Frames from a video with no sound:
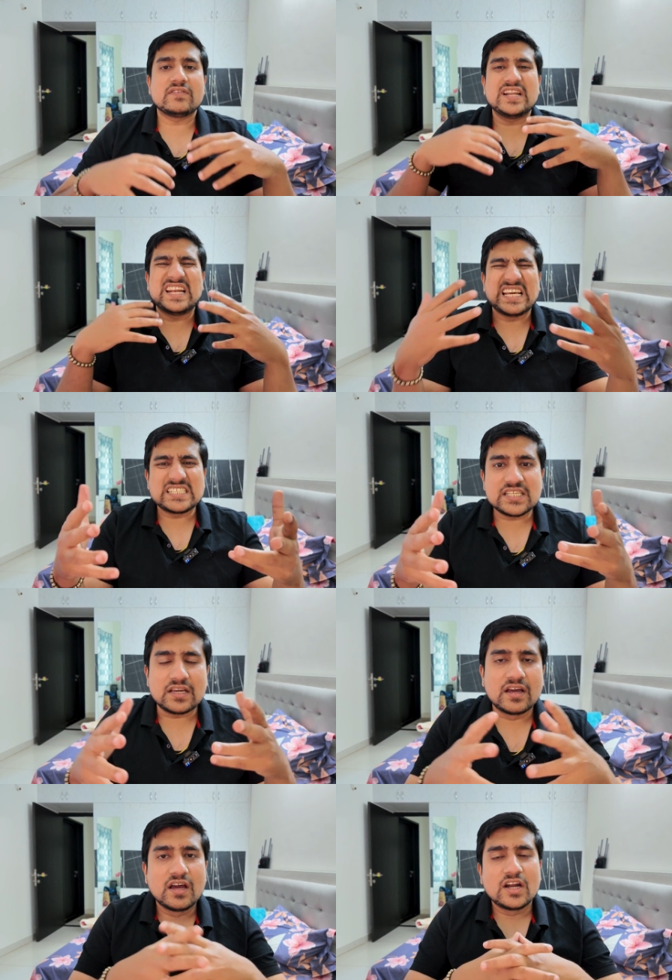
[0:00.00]
are very
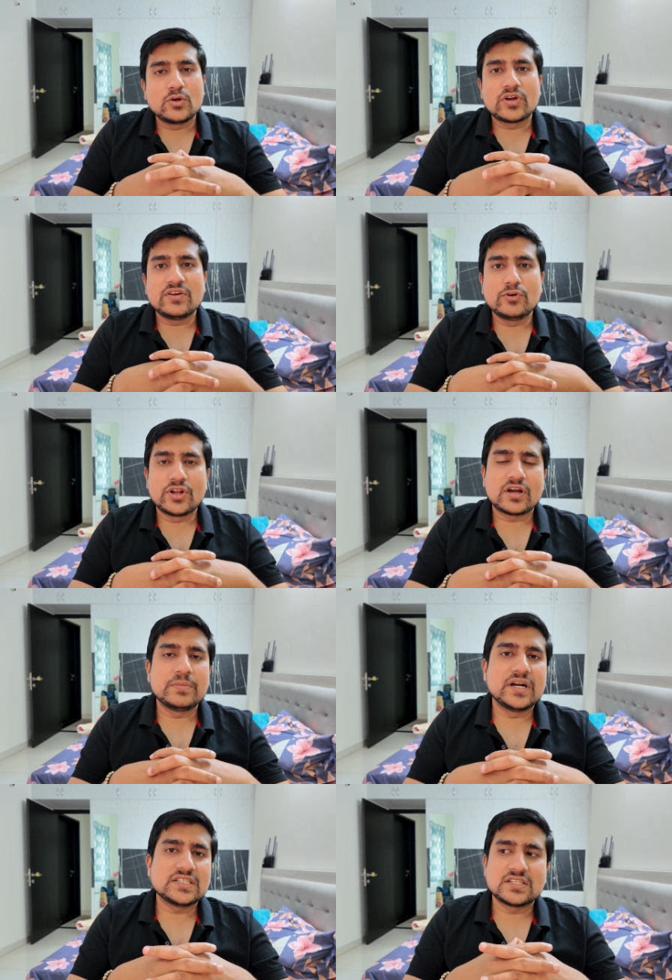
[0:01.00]
lazy to give you
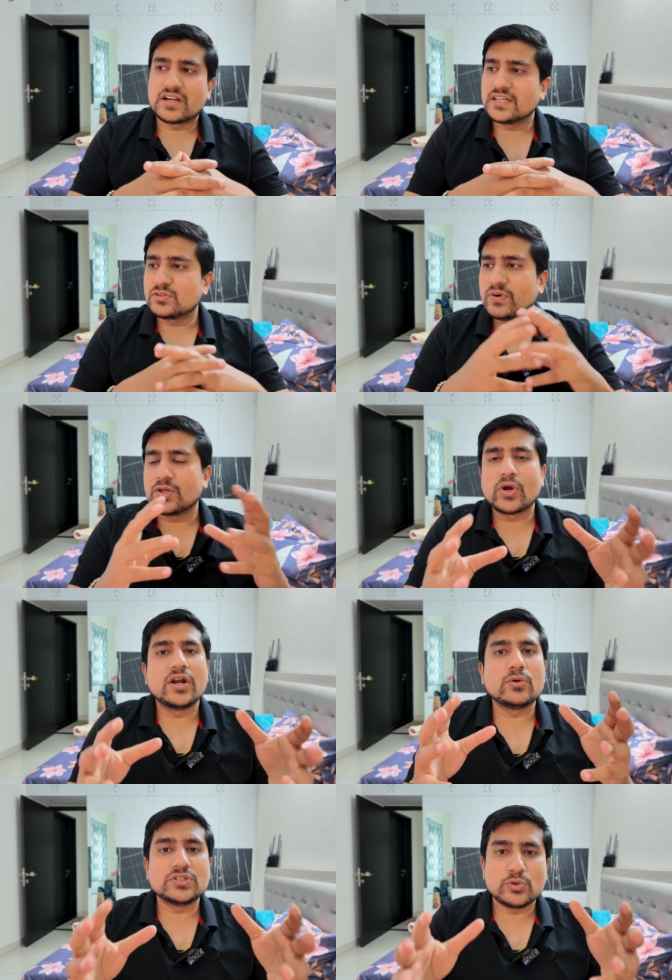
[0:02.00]
recommendation, right? So what you
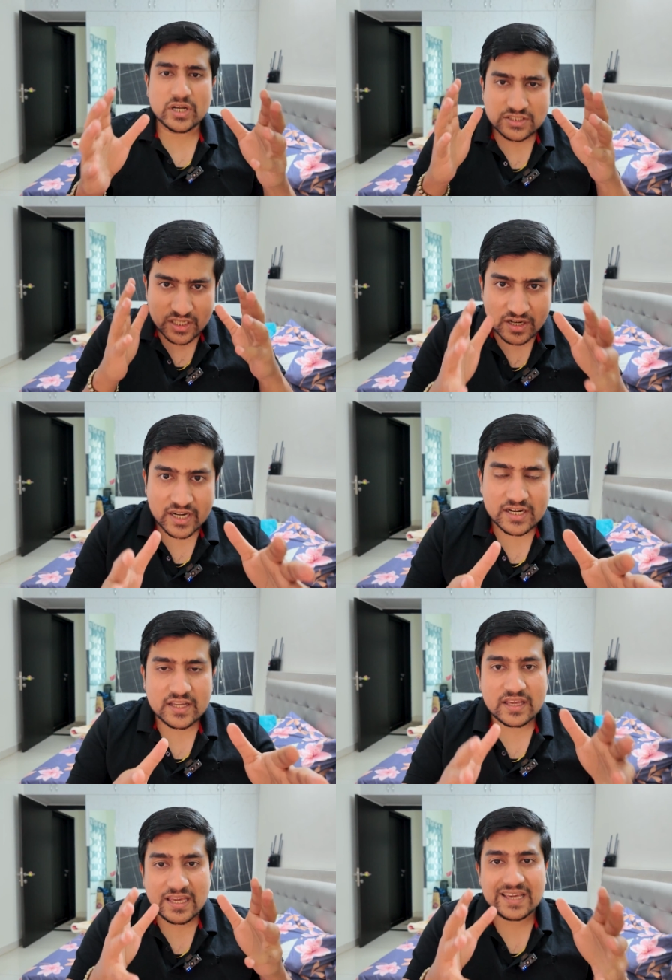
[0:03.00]
can do is you can generate
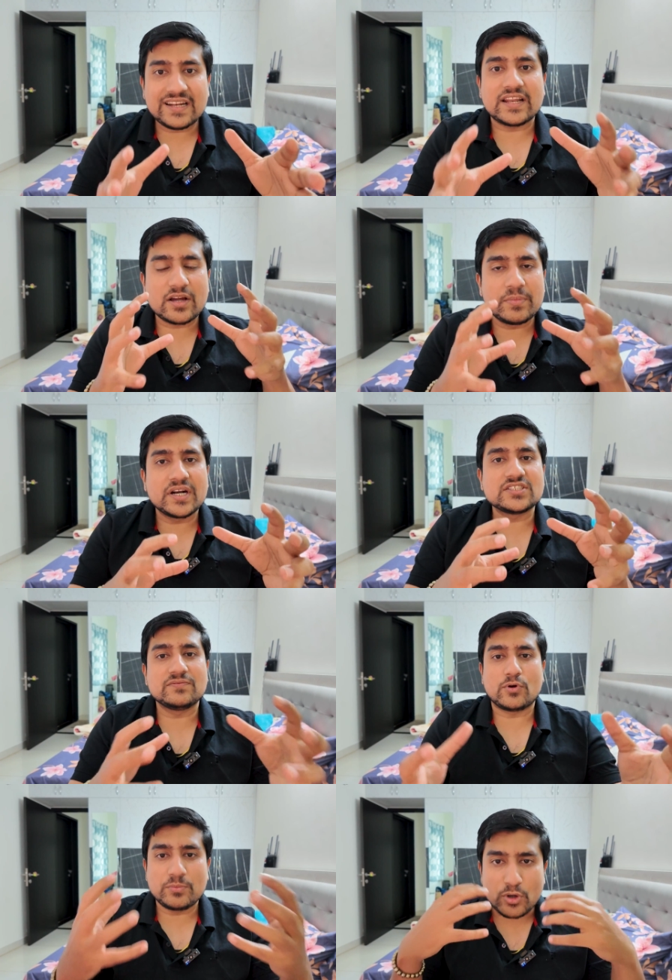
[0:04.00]
a
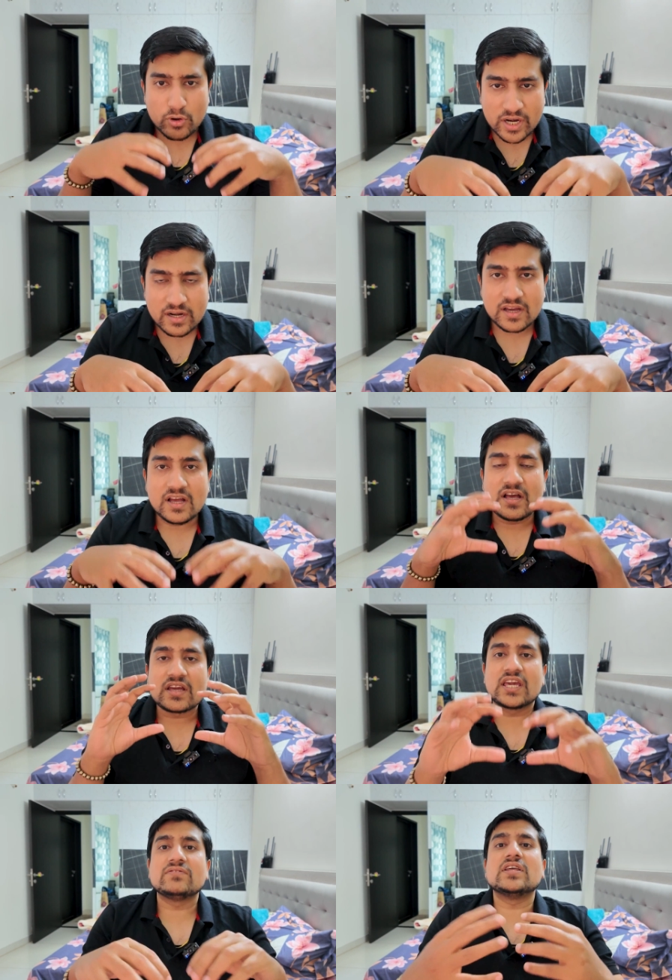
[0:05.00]
recommendation from your end,
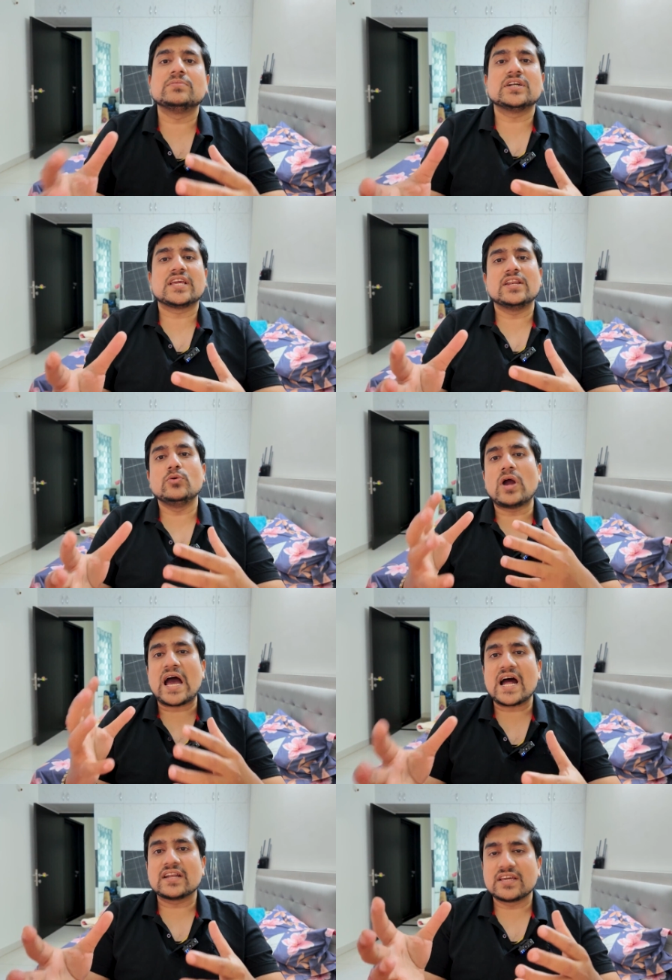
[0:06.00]
give them that, can you
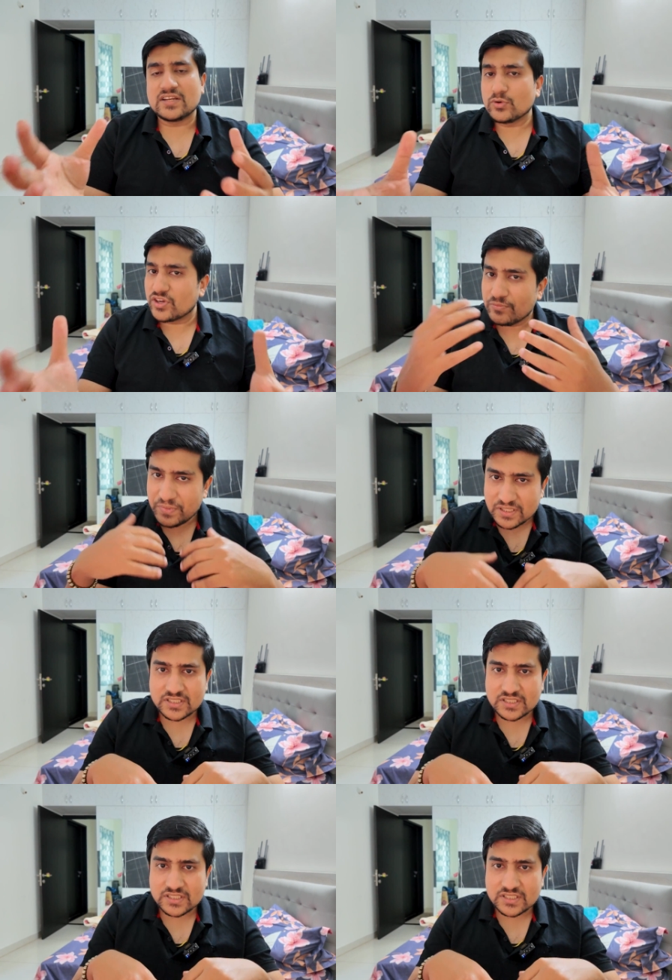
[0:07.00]
add, can you give me